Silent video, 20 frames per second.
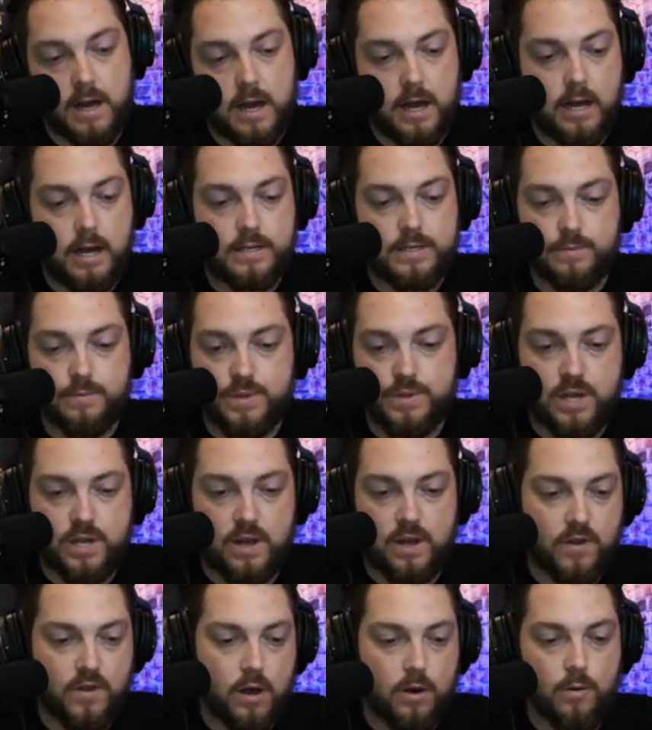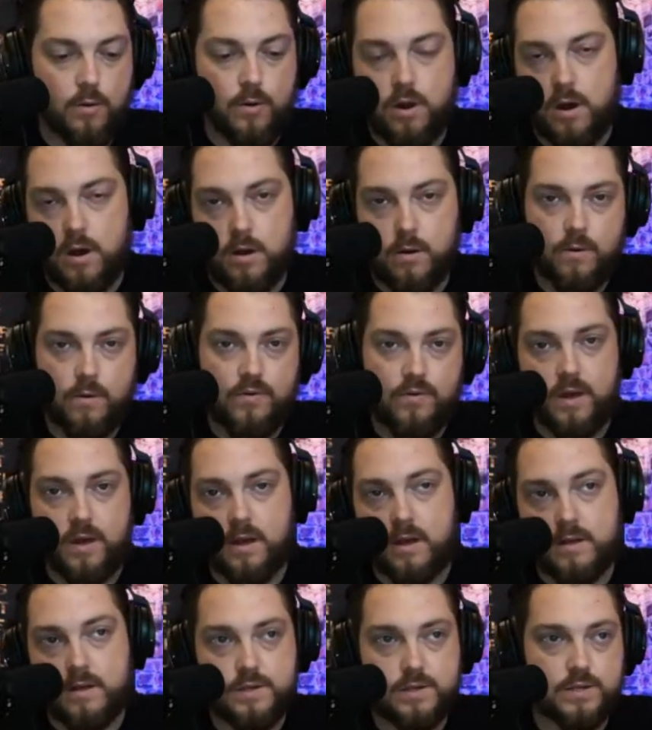some stuff going on with
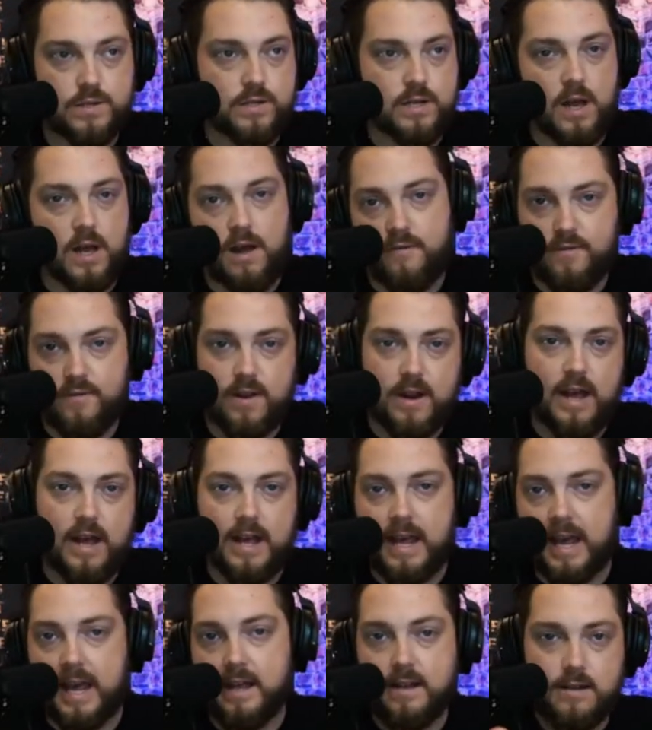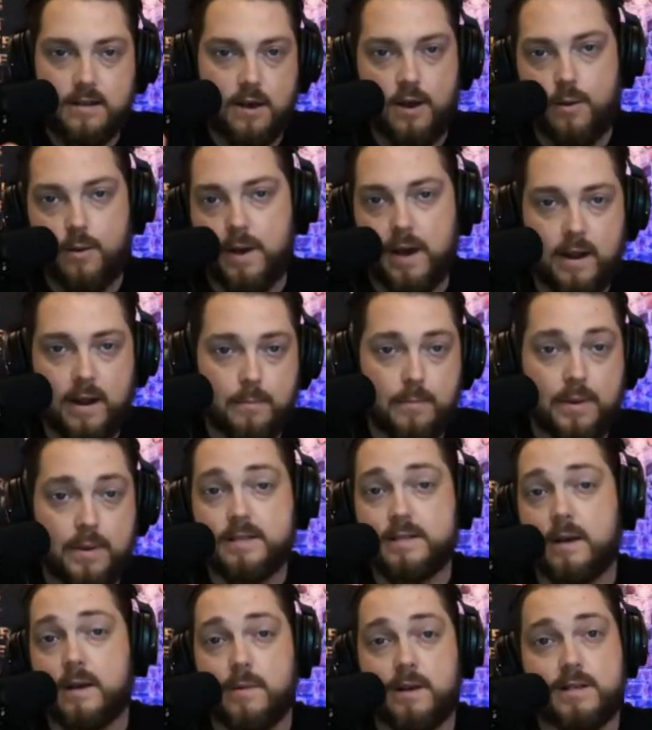the stuff, and I can't talk about it
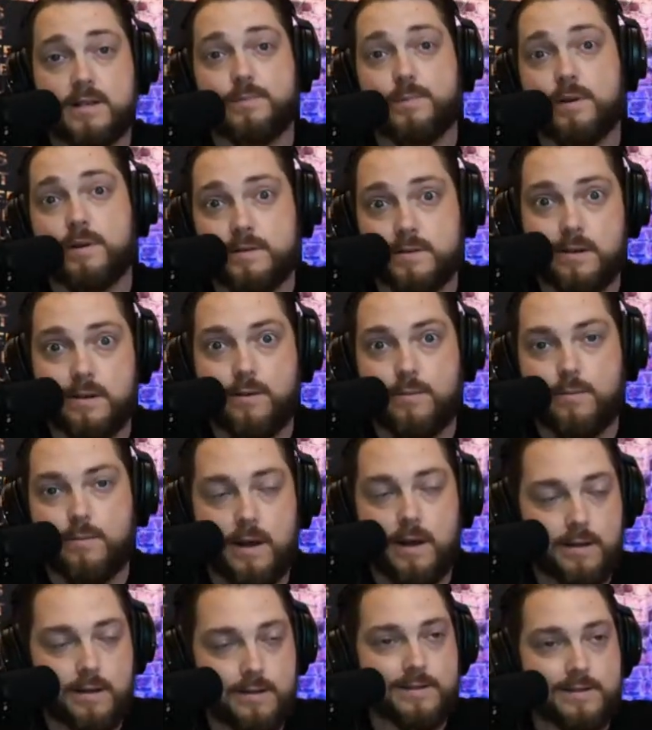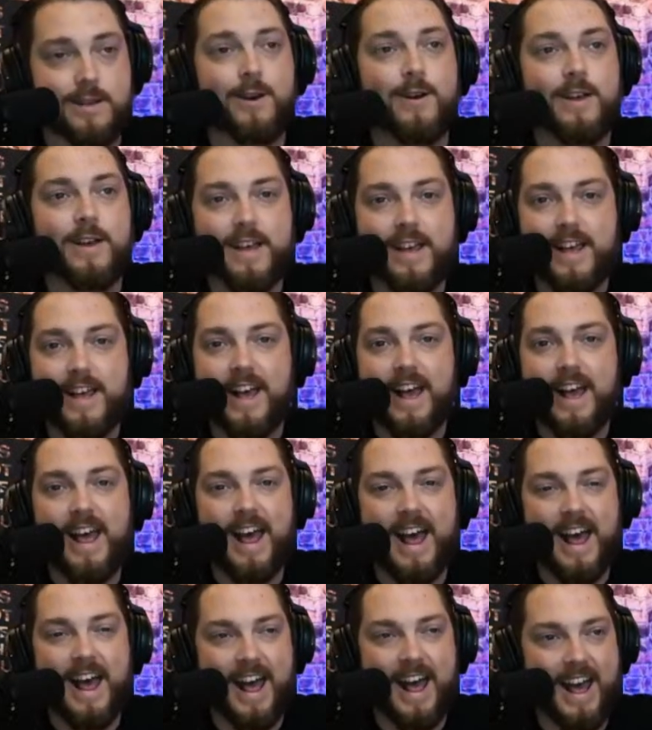because I'm not supposed to know about it.
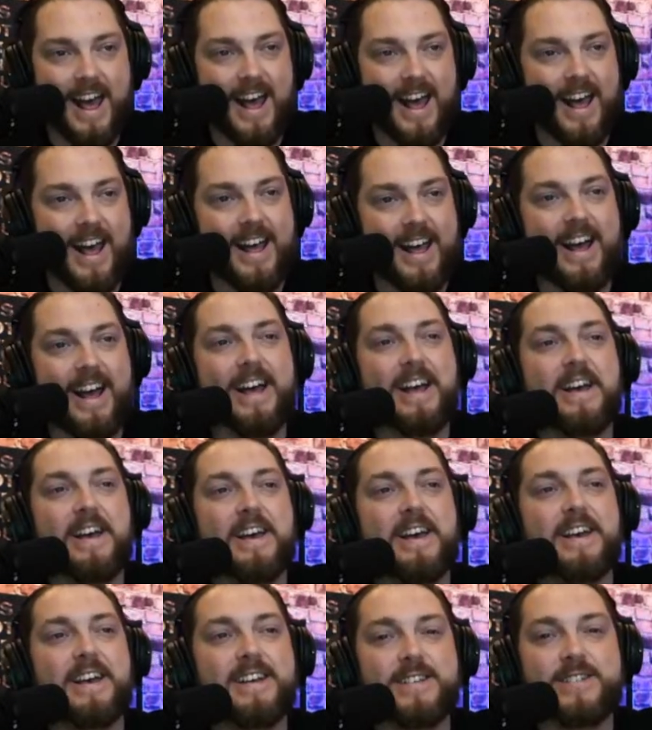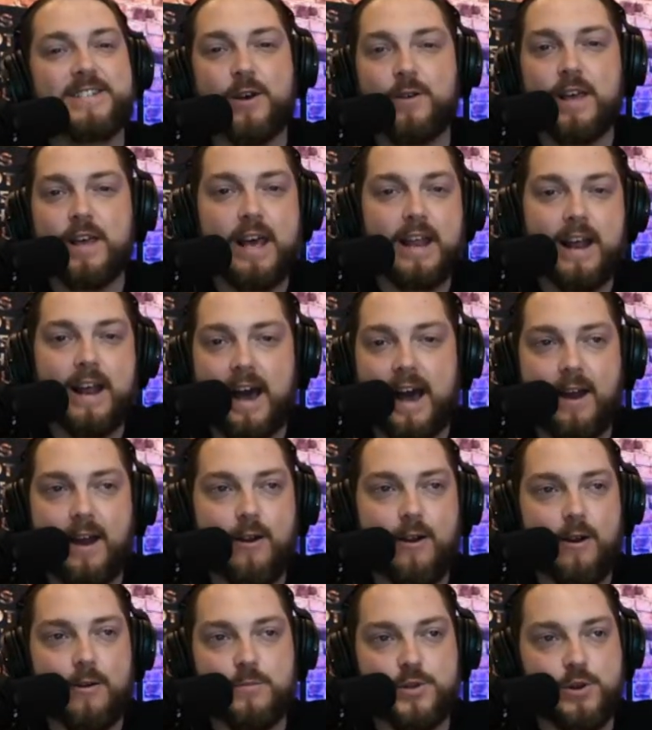So, so he had to
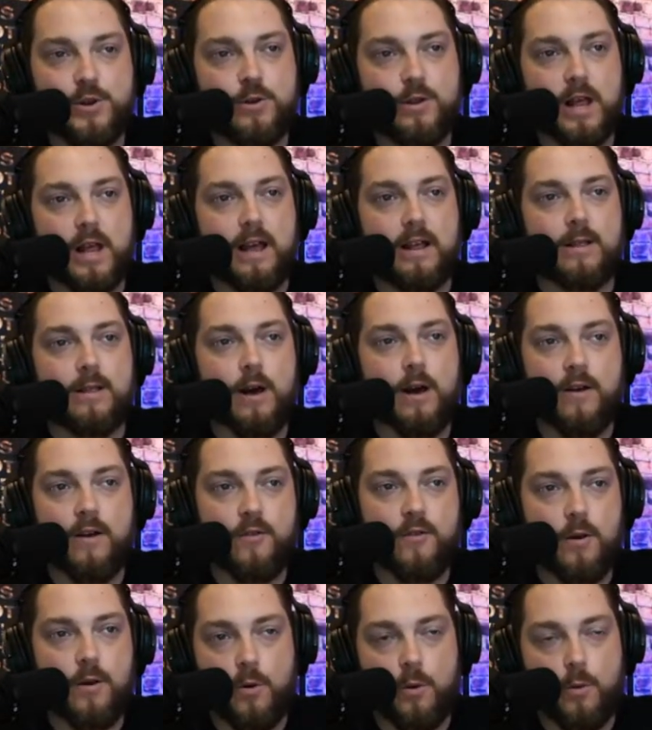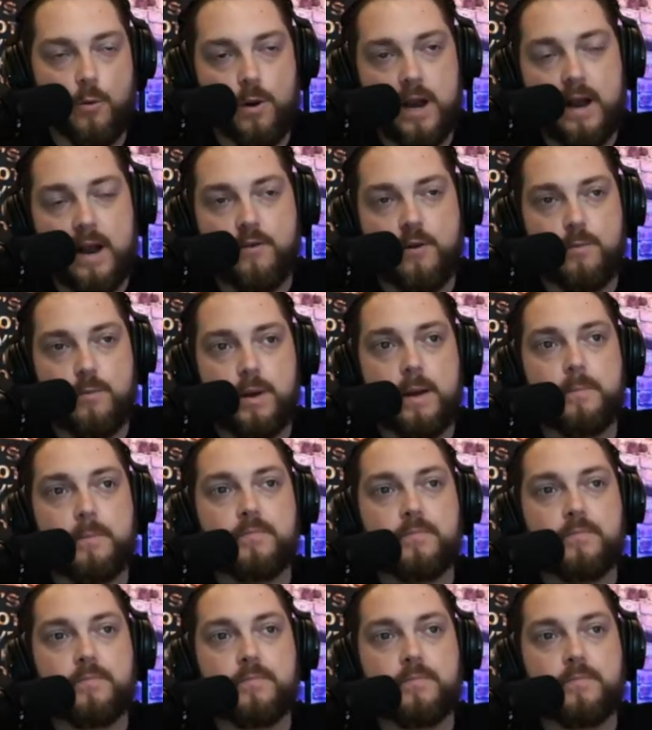hire, I'm sure, like a law firm or whatever. But